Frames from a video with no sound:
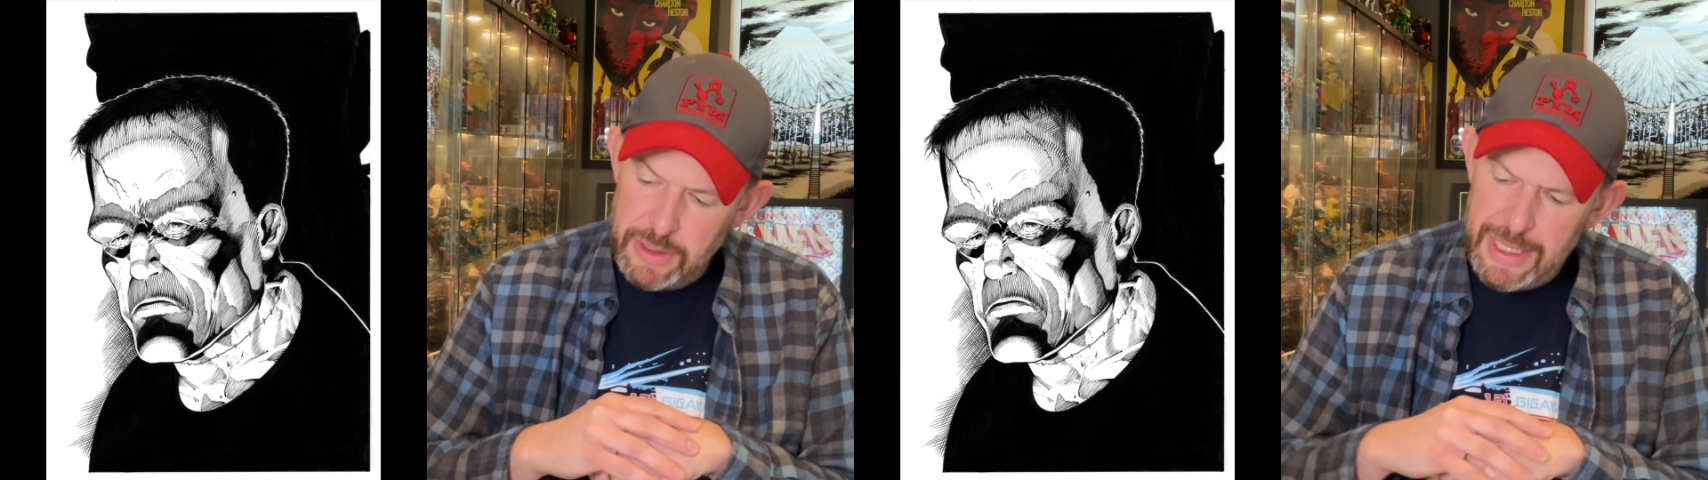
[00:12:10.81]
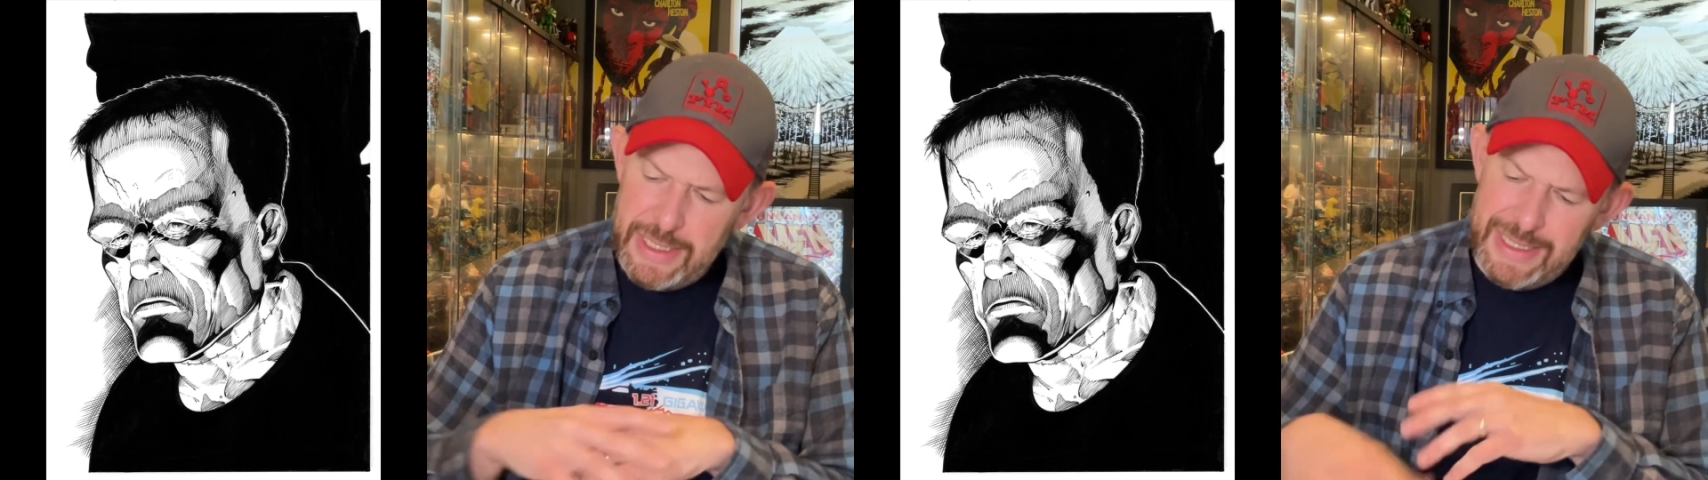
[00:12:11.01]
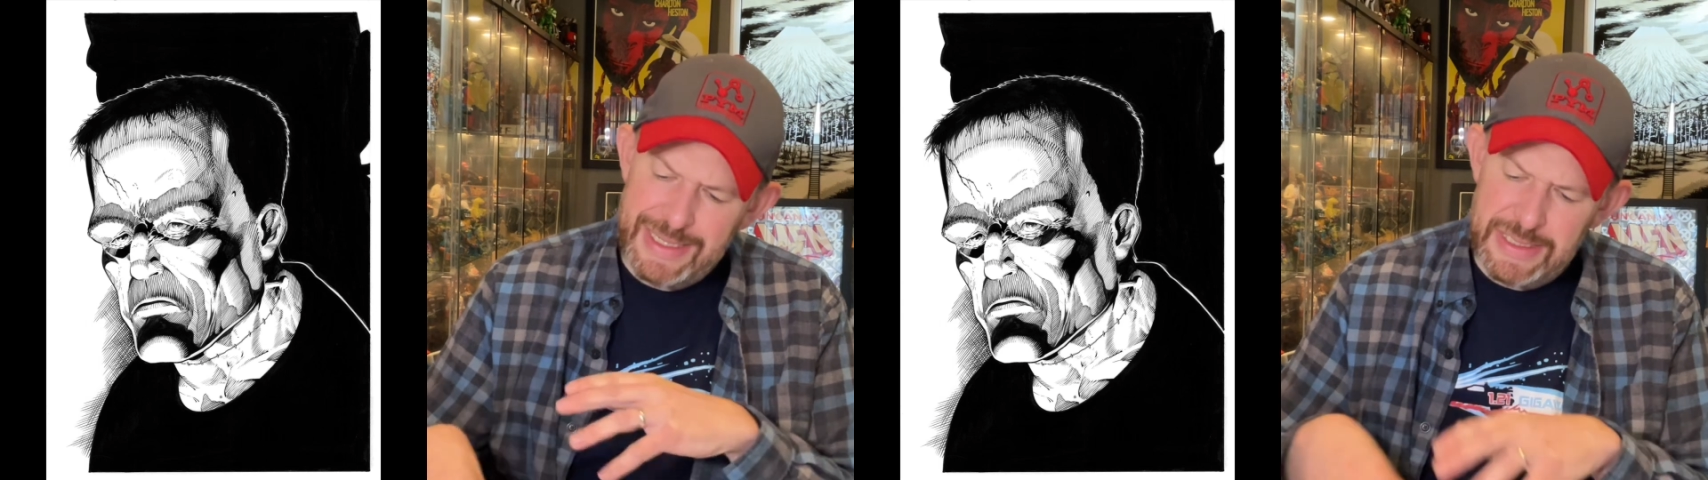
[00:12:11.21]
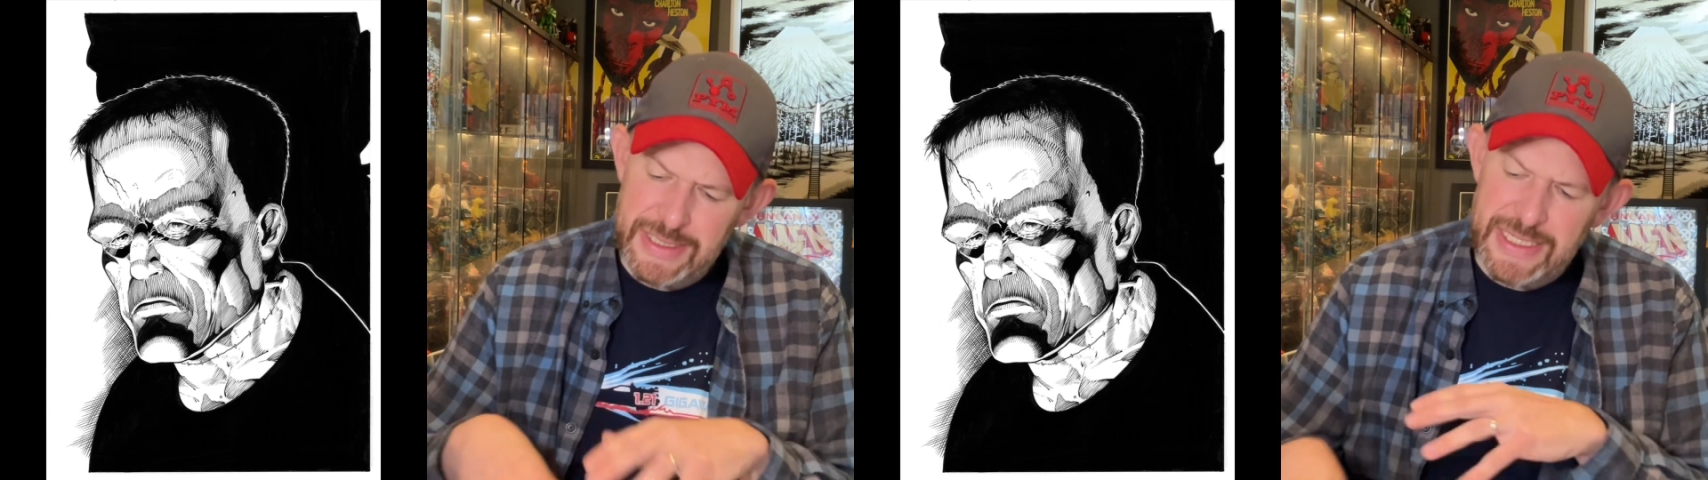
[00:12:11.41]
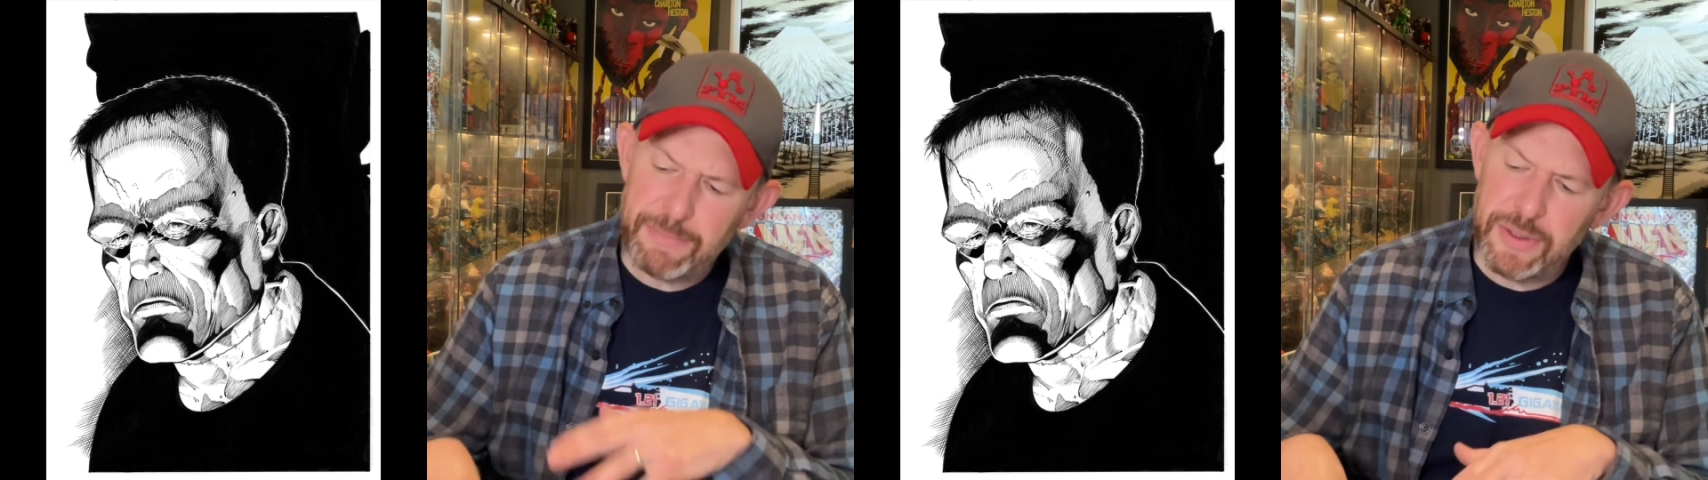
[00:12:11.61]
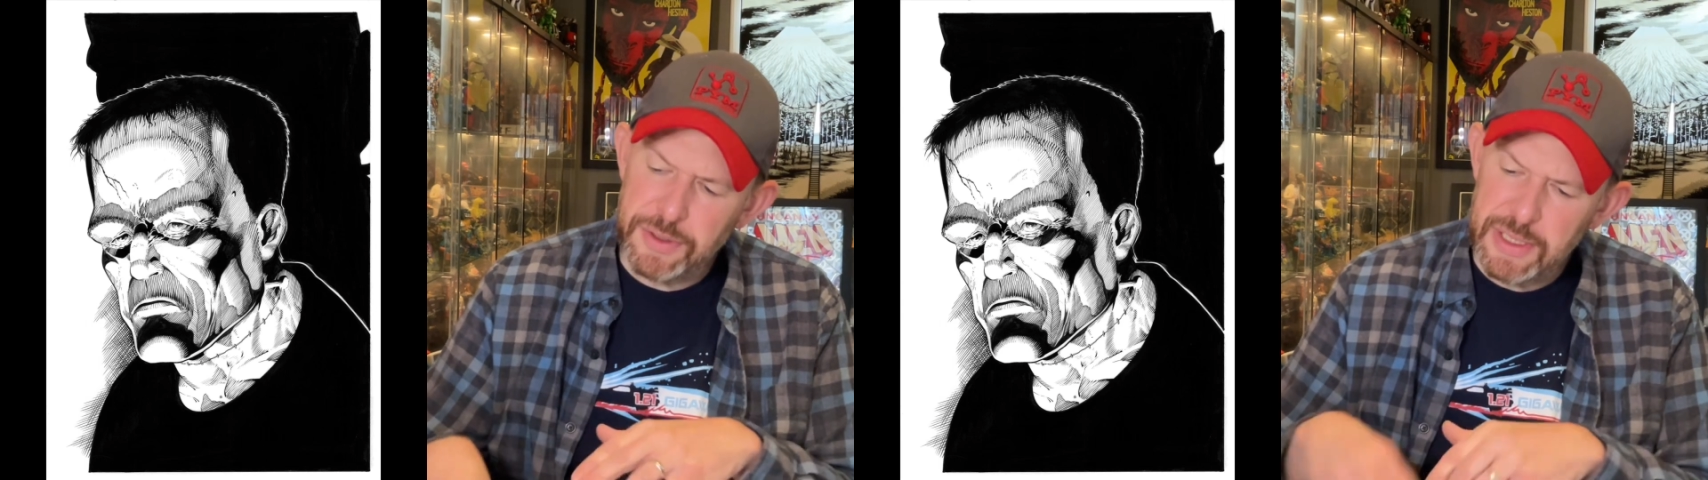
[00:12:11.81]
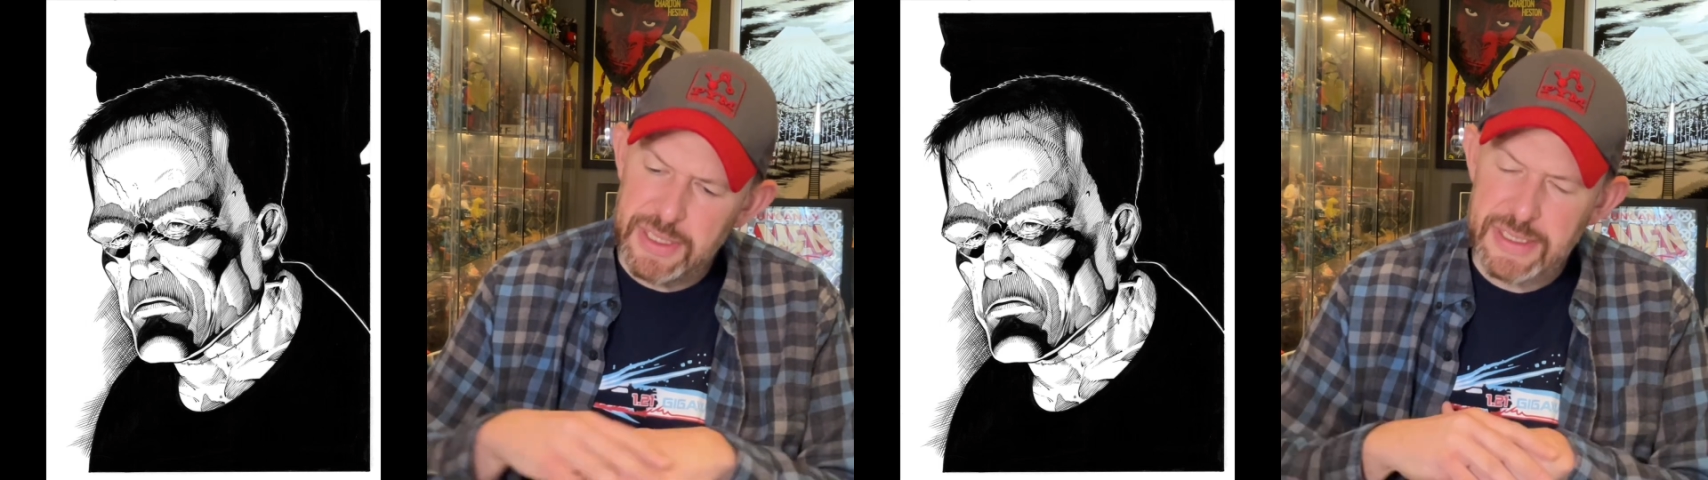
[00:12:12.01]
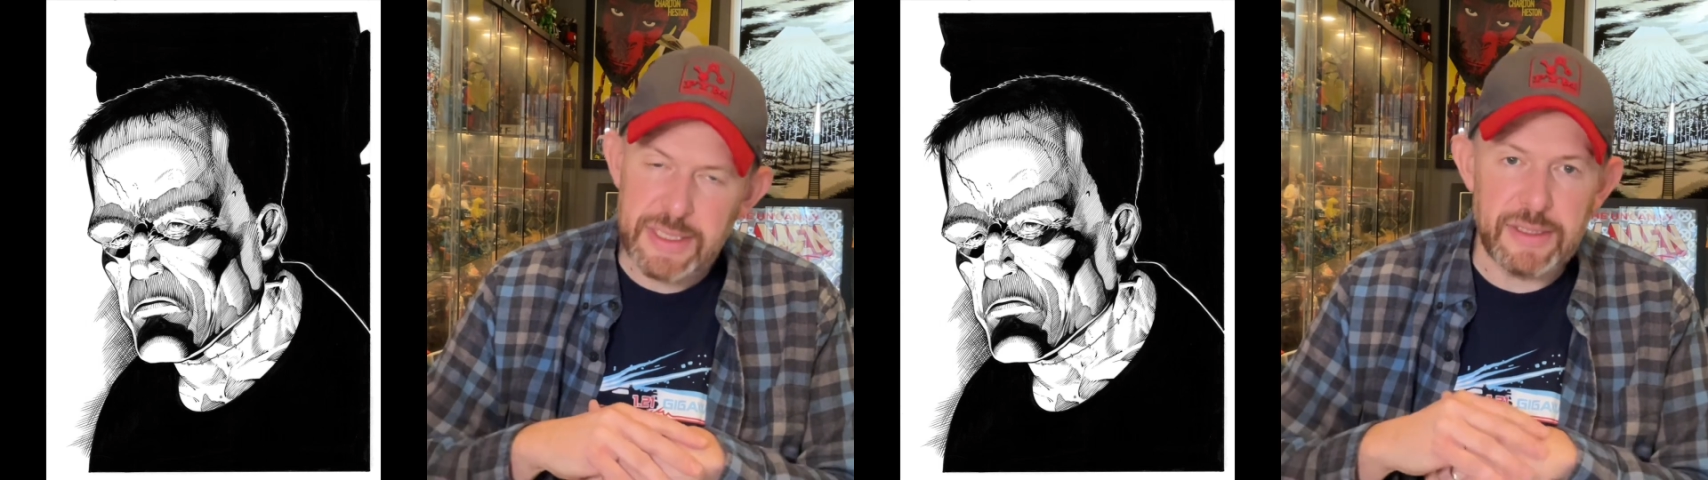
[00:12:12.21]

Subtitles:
that is similar to this,